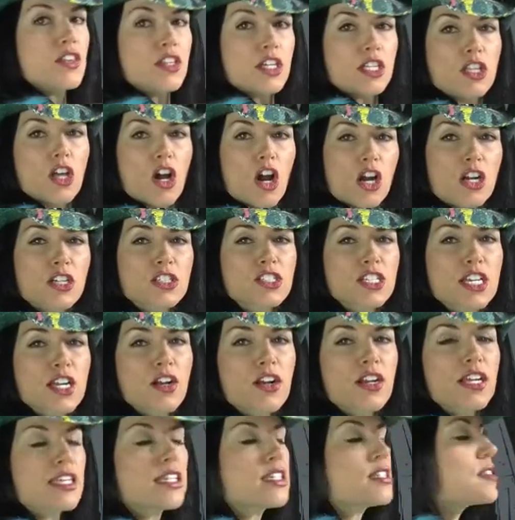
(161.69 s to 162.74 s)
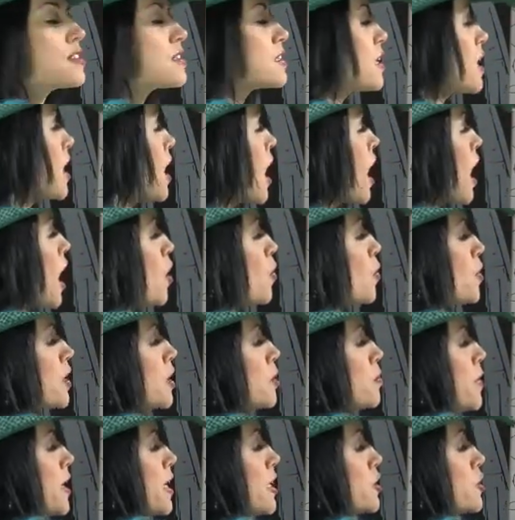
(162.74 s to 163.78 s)
the large areas, I want to
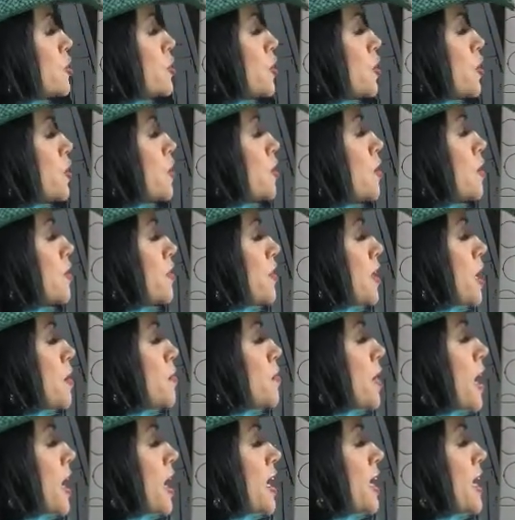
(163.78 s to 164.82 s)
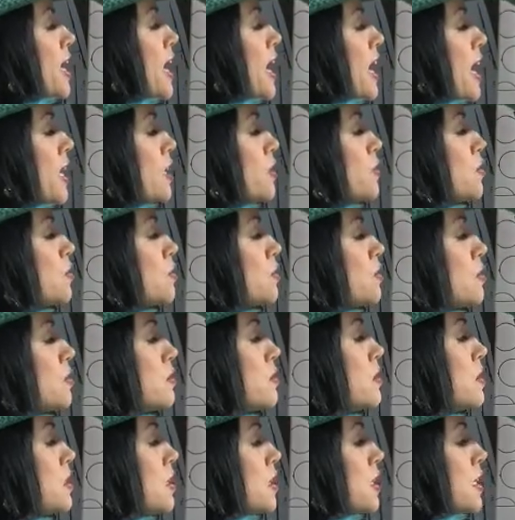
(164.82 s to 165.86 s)
make sure that my handle
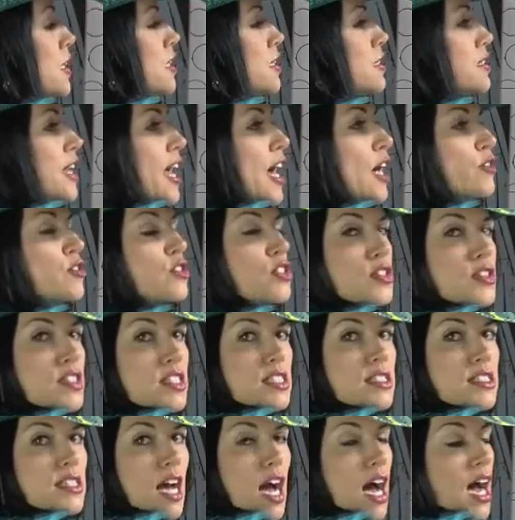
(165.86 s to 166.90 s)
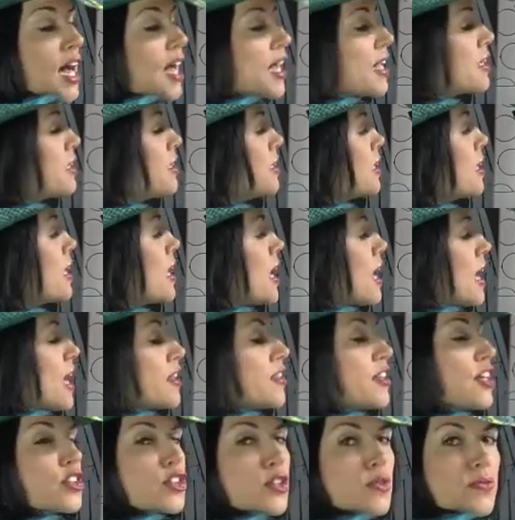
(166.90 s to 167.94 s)
is out to the side and
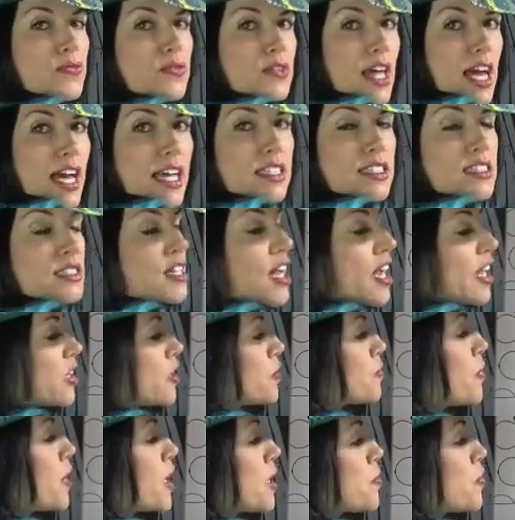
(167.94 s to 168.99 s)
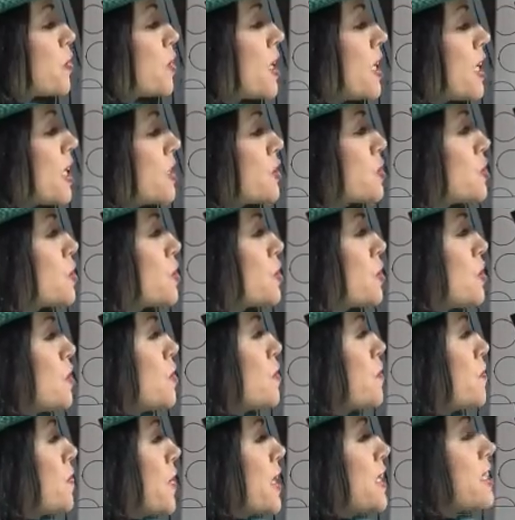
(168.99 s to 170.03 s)
that the flat side of my brush
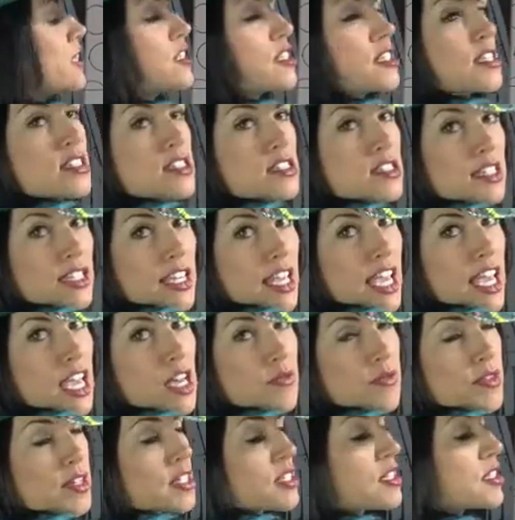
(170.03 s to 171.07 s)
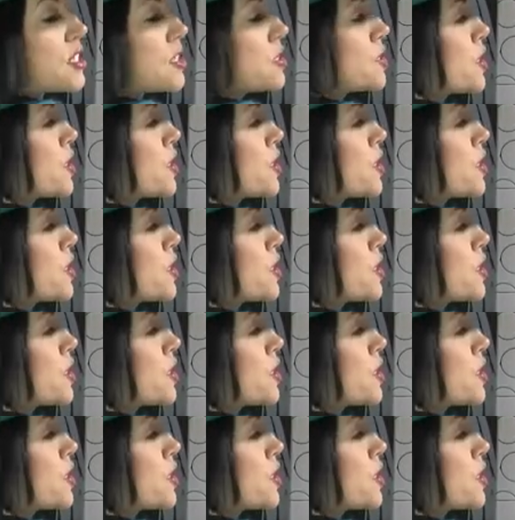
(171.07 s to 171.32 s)
faces the canvas. This